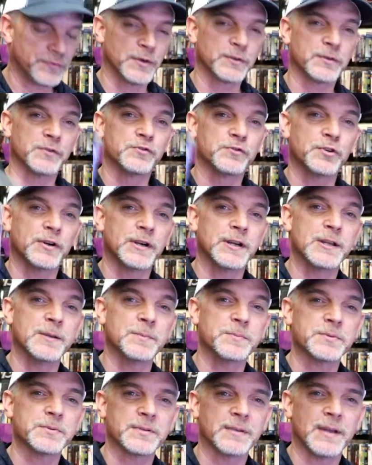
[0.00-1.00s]
Field of
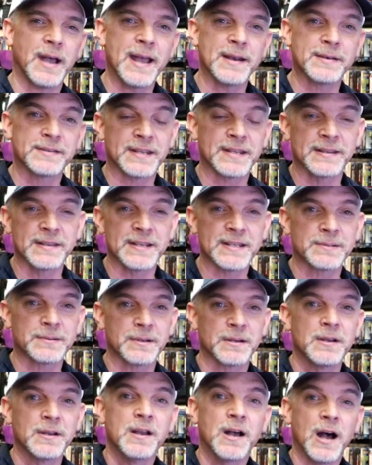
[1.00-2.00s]
Dreams. I had seen
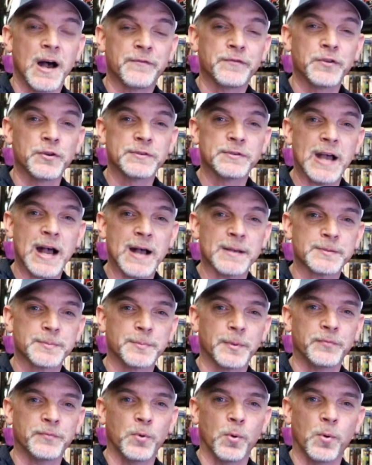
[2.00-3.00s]
this a few times
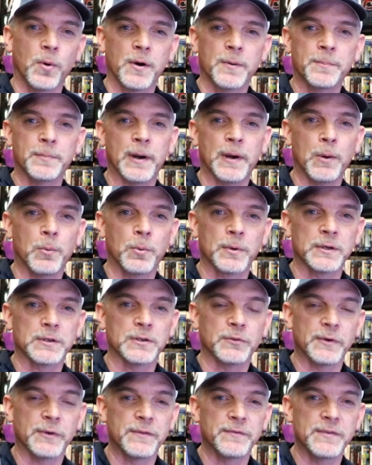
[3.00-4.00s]
before, but I wanted
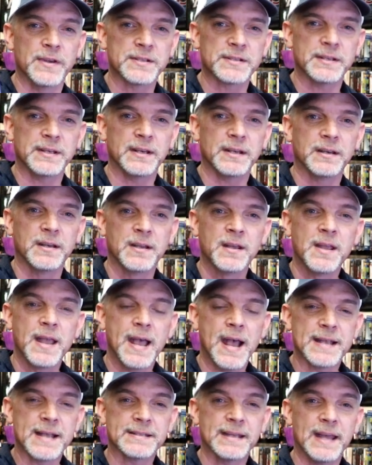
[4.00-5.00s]
to revisit it
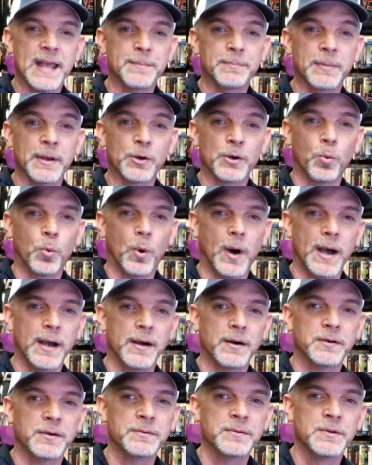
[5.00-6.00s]
as it had been a
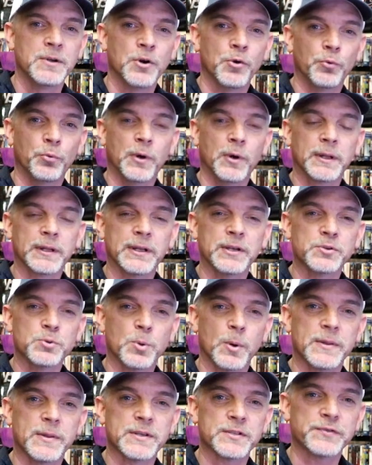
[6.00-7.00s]
while. Really
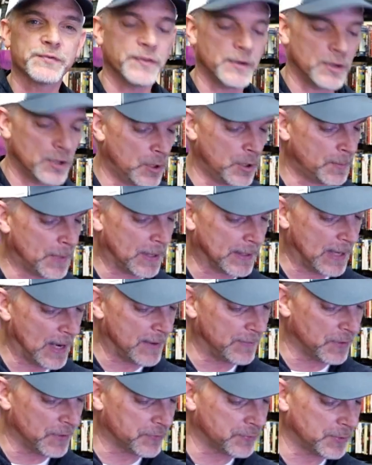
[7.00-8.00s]
enjoyed this film. I
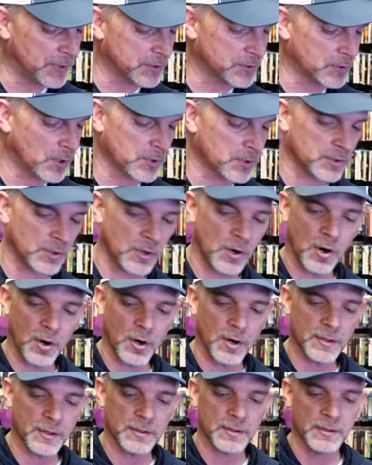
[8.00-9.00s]
gave it three stars and a
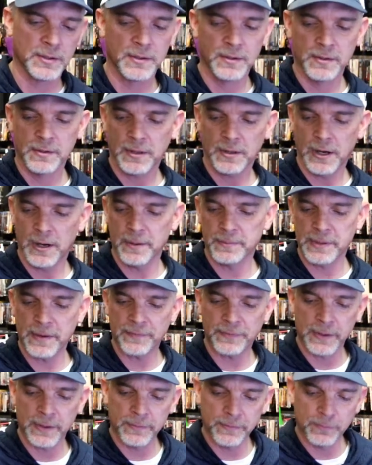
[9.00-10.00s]
heart. Um,
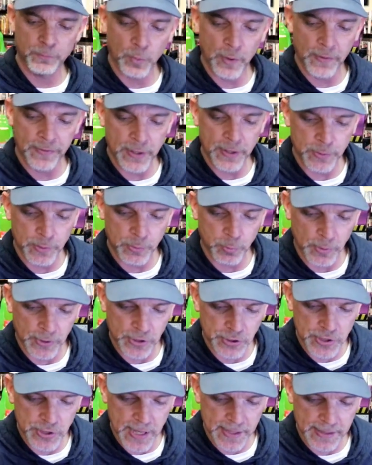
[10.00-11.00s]
definitely one that you'd
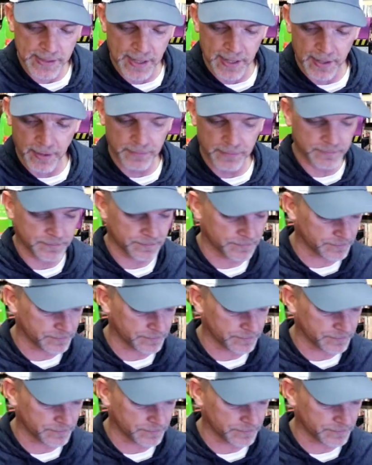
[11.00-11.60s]
want to check out.